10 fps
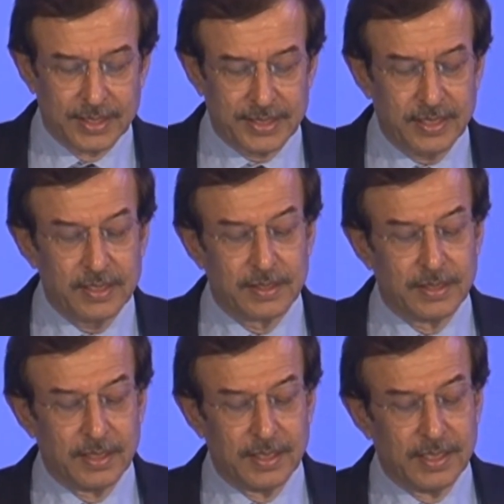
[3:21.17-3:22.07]
Sir,
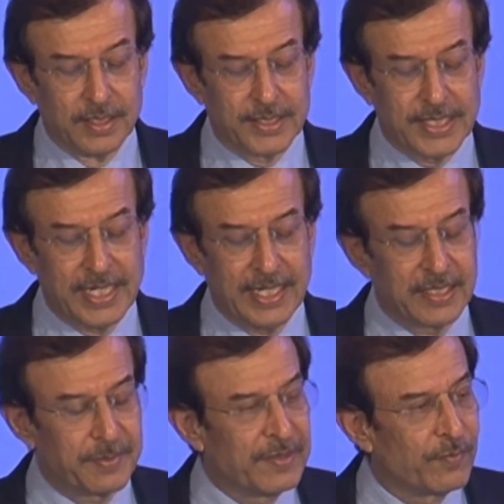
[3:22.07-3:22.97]
CII
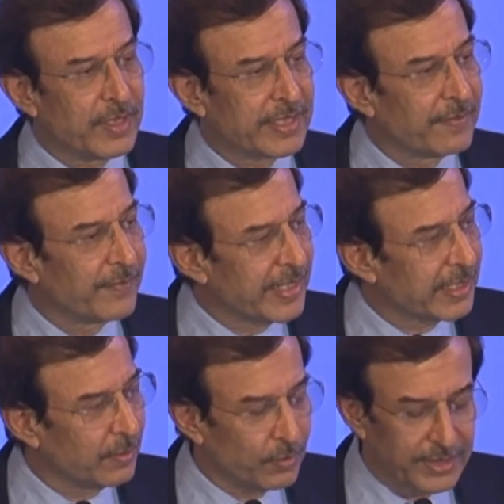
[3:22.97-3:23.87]
has been working very
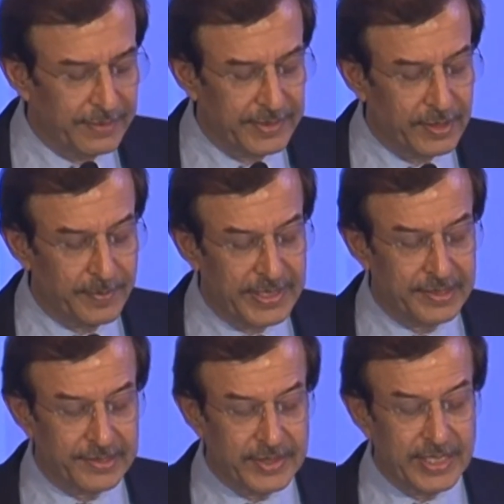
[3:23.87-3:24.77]
closely with your
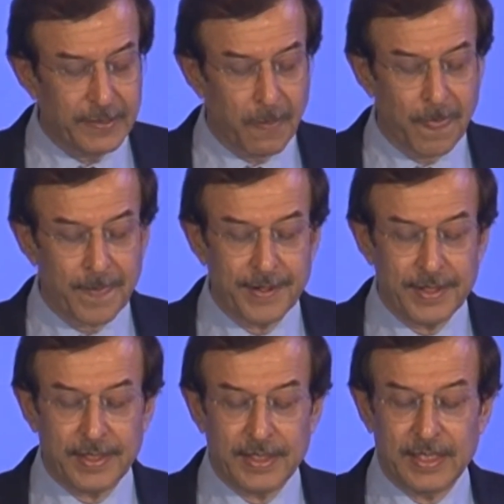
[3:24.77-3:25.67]
ministry
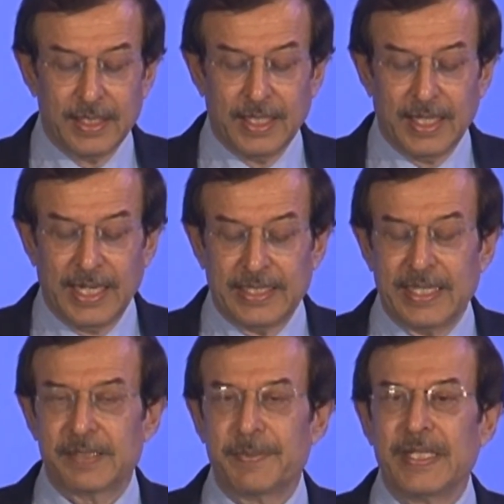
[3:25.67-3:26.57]
and
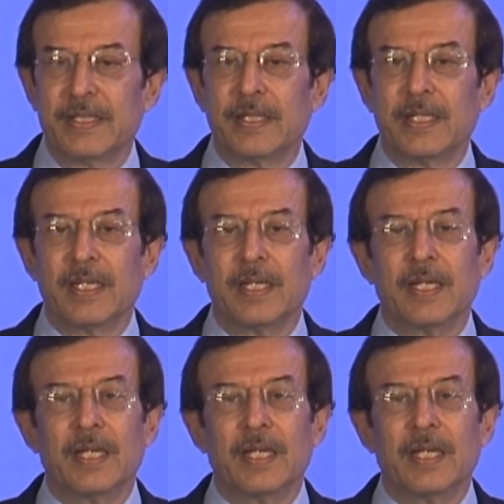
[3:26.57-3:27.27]
has been